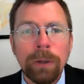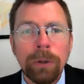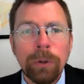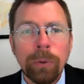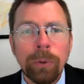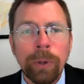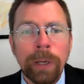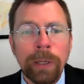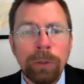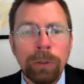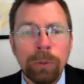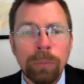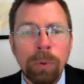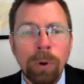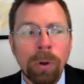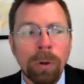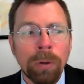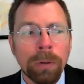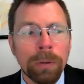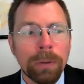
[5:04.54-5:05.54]
create a
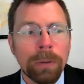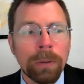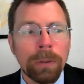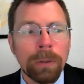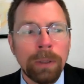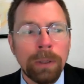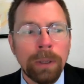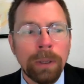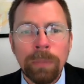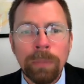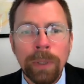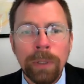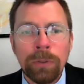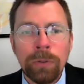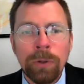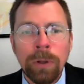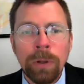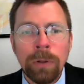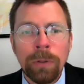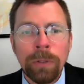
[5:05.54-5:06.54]
loophole That's
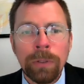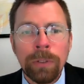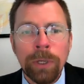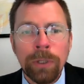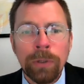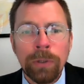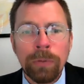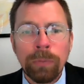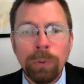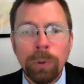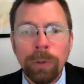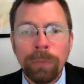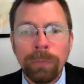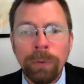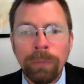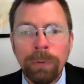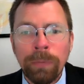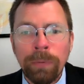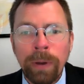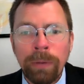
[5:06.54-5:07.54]
all that section
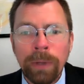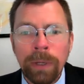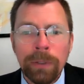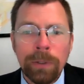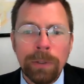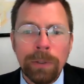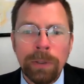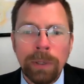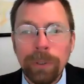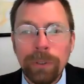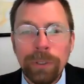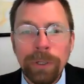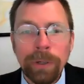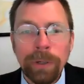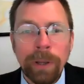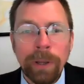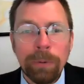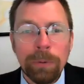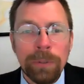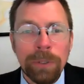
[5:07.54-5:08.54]
455 does. Make sure
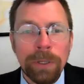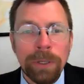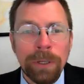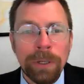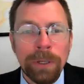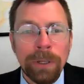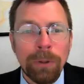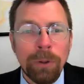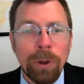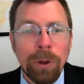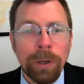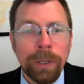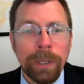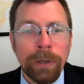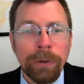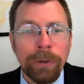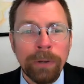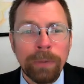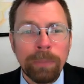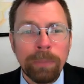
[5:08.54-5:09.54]
that was a long
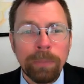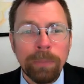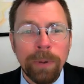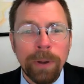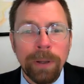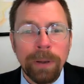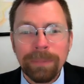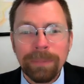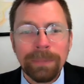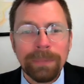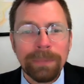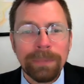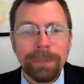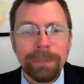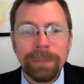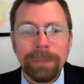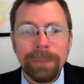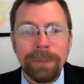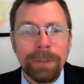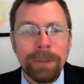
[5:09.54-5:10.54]
hearing.
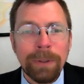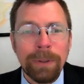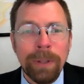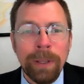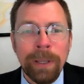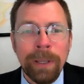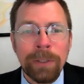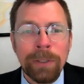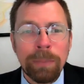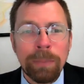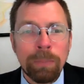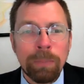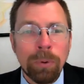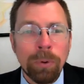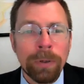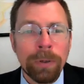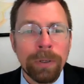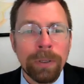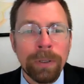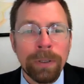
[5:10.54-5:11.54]
It's
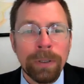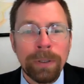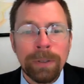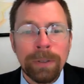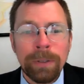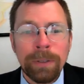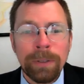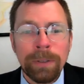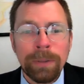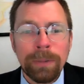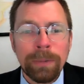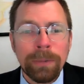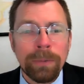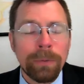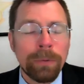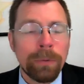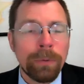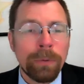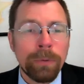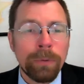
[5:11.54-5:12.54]
important to
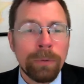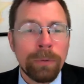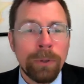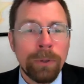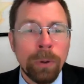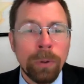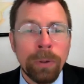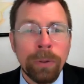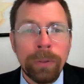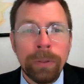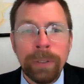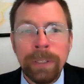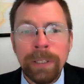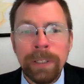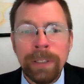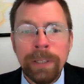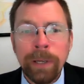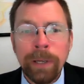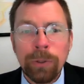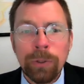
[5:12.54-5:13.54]
know that the
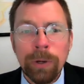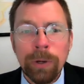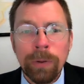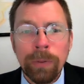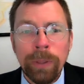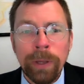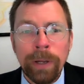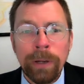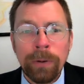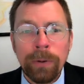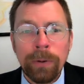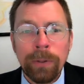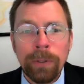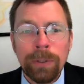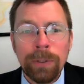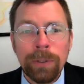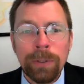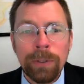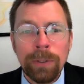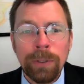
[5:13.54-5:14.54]
details are there.
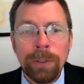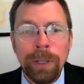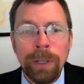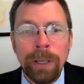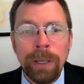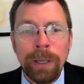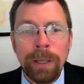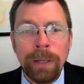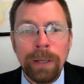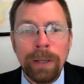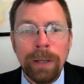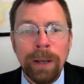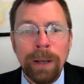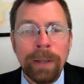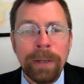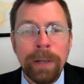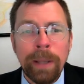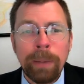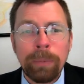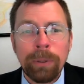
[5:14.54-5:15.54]
This isn't a
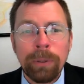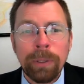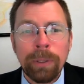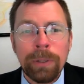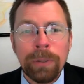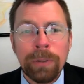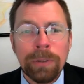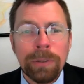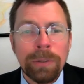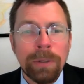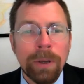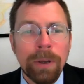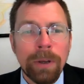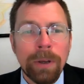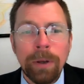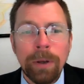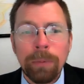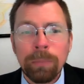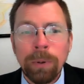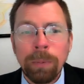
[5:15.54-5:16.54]
nebulous
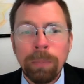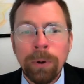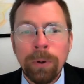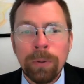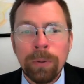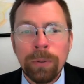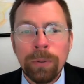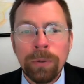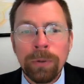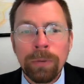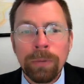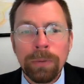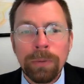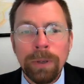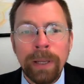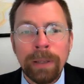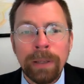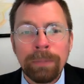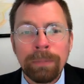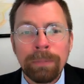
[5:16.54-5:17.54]
proposal
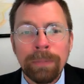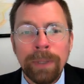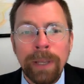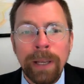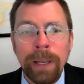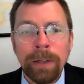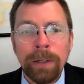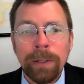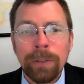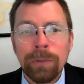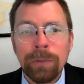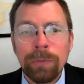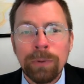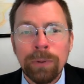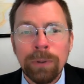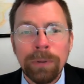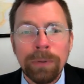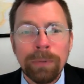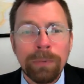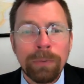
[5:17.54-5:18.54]
that candidates
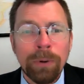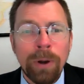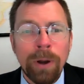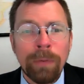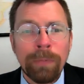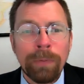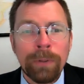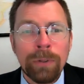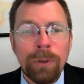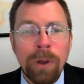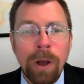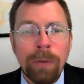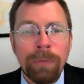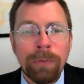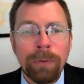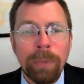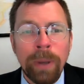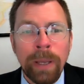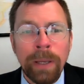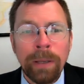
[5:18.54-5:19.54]
for office
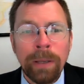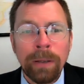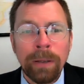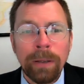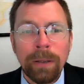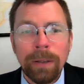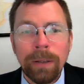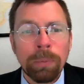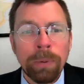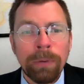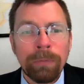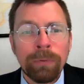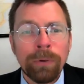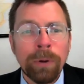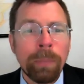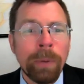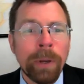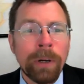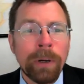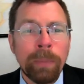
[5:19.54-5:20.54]
often make. Blueprint for a
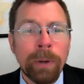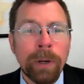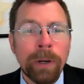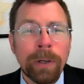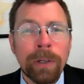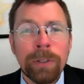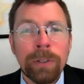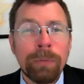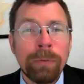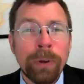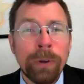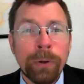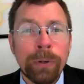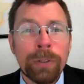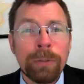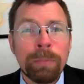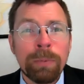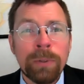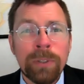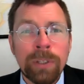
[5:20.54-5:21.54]
Better America is a very
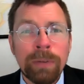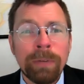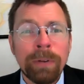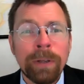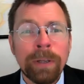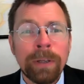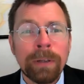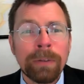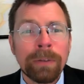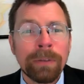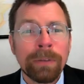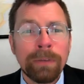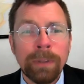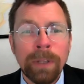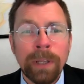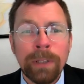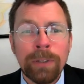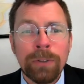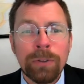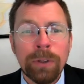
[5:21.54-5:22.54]
specific
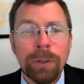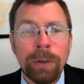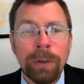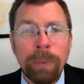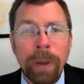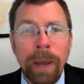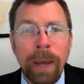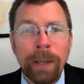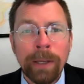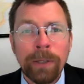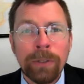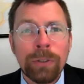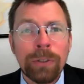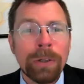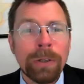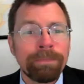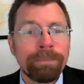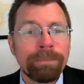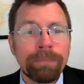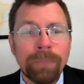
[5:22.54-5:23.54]
legislative
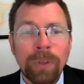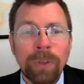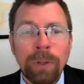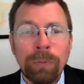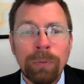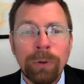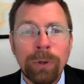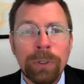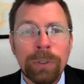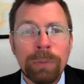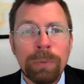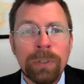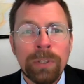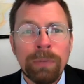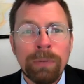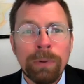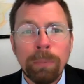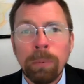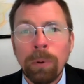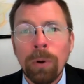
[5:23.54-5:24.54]
package, a very
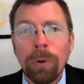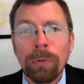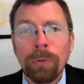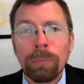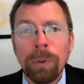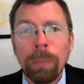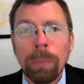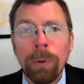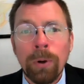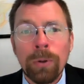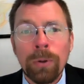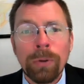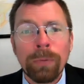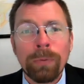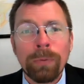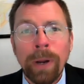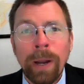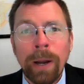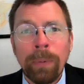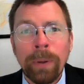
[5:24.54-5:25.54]
specific proposal
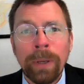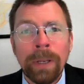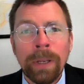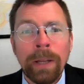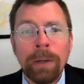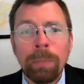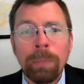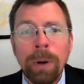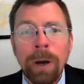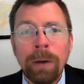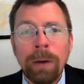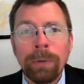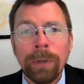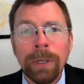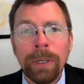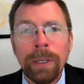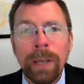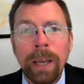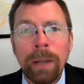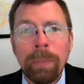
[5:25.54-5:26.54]
for how we can end
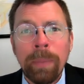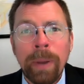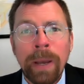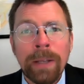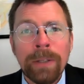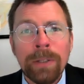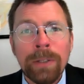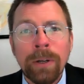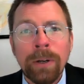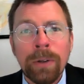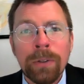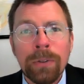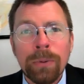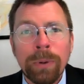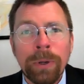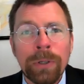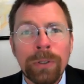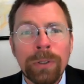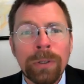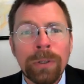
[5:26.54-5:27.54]
poverty, end mass
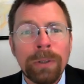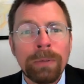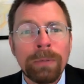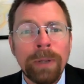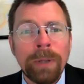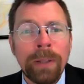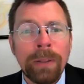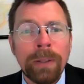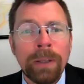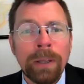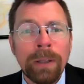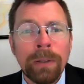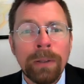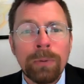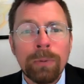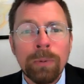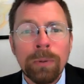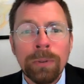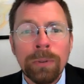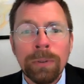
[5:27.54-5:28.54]
incarceration, and the
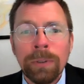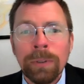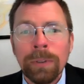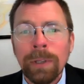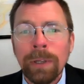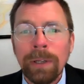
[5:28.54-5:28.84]
endless wars.